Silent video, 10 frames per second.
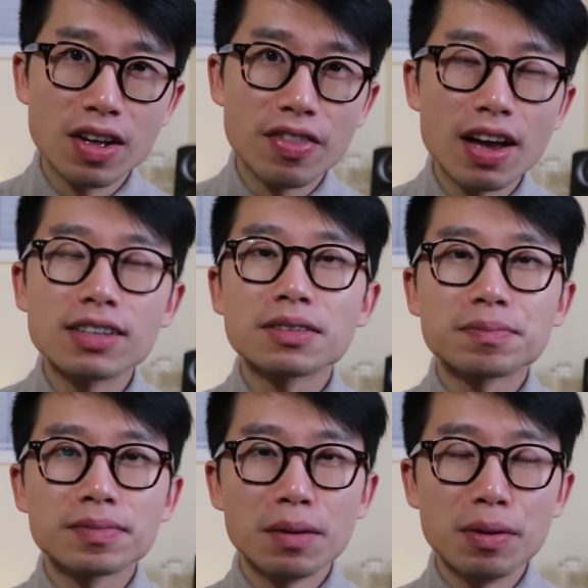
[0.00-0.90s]
on that
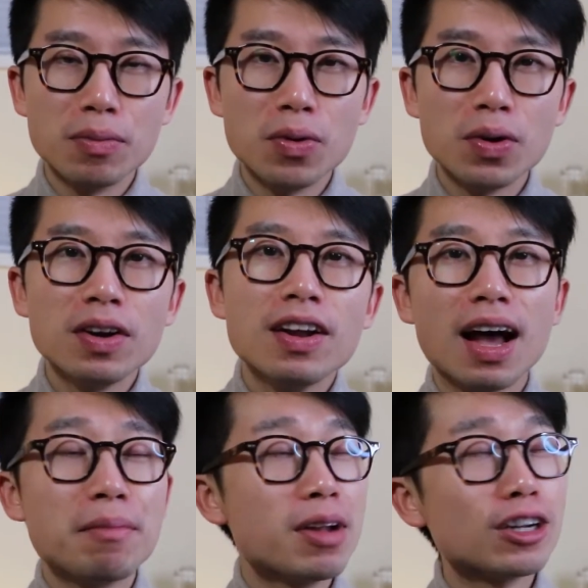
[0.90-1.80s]
a bit more.
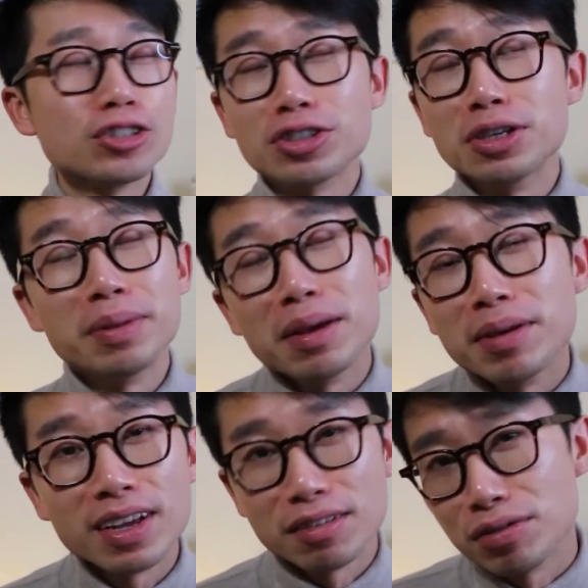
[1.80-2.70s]
I'm not a sugar
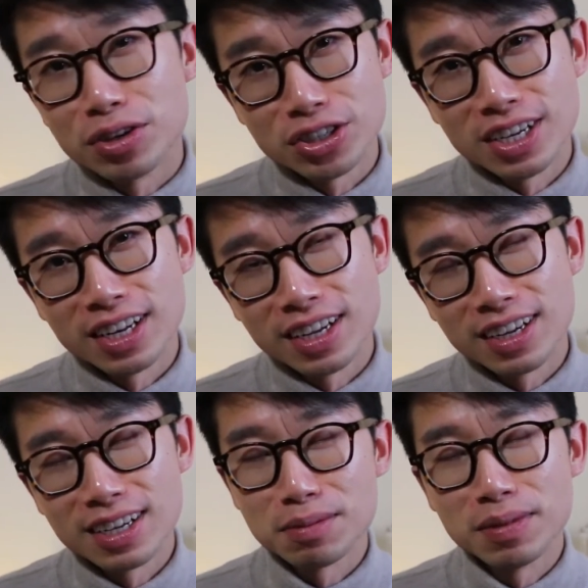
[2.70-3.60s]
baby, unfortunately,
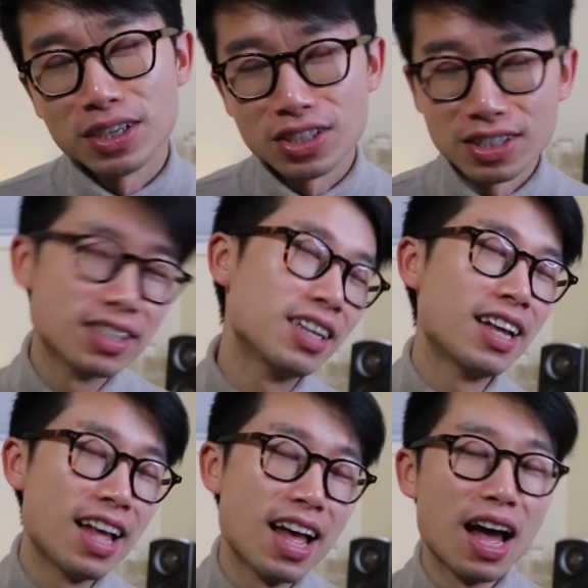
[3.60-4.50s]
as much as
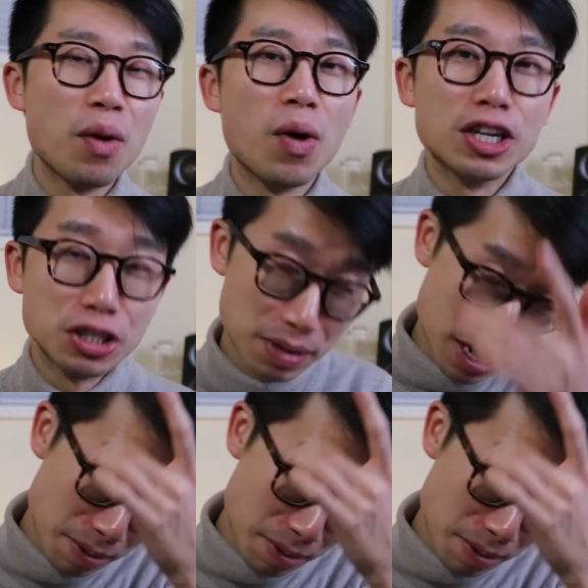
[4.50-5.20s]
I want to be. I